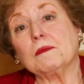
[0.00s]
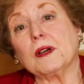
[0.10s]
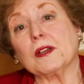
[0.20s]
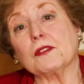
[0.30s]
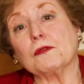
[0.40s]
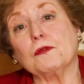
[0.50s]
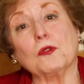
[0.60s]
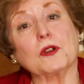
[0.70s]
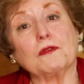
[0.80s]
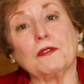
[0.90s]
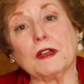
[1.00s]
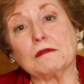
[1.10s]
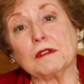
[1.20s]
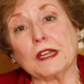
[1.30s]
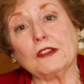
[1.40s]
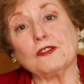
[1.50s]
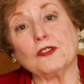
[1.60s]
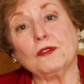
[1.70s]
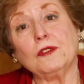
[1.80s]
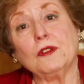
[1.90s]
by the Ford
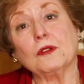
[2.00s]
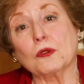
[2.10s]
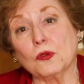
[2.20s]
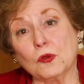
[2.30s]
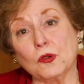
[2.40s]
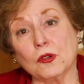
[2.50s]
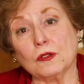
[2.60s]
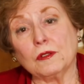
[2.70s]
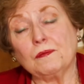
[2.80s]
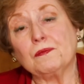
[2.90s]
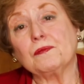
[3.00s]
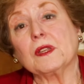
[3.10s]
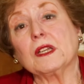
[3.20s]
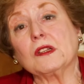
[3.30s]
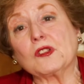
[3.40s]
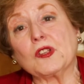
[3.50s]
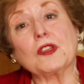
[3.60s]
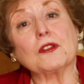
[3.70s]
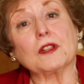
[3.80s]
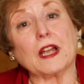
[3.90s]
Foundation, Google,
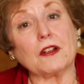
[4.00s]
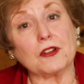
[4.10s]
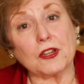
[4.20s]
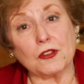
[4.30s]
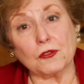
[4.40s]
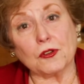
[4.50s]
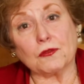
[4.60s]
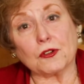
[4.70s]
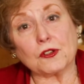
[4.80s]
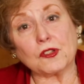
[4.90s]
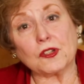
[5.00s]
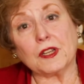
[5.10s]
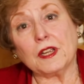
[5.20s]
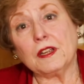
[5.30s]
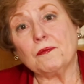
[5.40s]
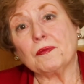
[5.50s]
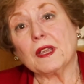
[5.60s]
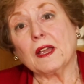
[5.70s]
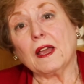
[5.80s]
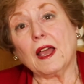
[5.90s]
Singularity University,
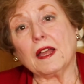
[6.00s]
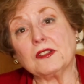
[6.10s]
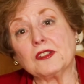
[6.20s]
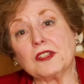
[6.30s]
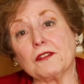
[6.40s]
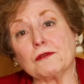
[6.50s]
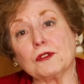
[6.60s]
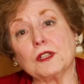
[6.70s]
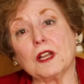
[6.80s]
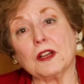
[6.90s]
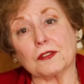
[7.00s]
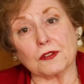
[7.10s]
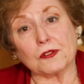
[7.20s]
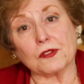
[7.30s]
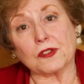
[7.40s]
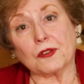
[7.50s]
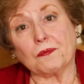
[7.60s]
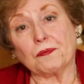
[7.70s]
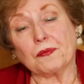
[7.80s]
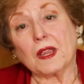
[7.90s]
and several others
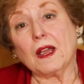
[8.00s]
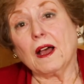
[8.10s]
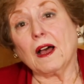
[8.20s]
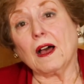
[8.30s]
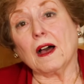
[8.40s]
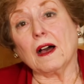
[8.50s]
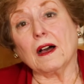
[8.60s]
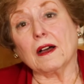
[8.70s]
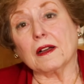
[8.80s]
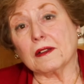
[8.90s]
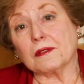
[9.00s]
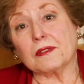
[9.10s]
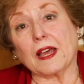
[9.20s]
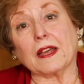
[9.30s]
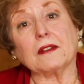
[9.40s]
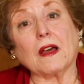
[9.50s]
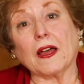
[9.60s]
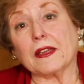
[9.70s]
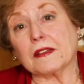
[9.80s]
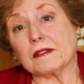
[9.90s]
that
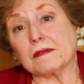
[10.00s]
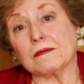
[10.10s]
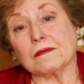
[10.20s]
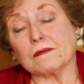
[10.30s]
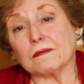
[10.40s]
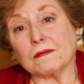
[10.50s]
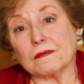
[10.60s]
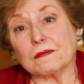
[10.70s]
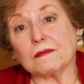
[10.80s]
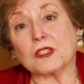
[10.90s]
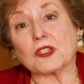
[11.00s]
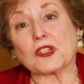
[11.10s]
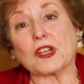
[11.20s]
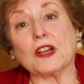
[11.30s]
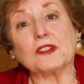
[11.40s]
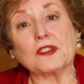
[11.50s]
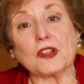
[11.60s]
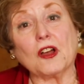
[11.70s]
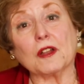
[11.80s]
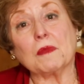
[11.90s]
I can discuss
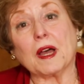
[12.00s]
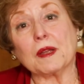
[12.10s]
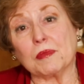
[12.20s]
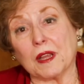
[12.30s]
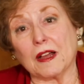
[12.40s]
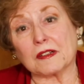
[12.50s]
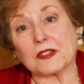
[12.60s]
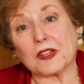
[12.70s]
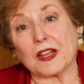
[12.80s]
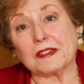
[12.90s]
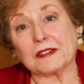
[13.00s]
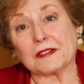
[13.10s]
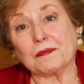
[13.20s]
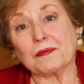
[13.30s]
on my blog site.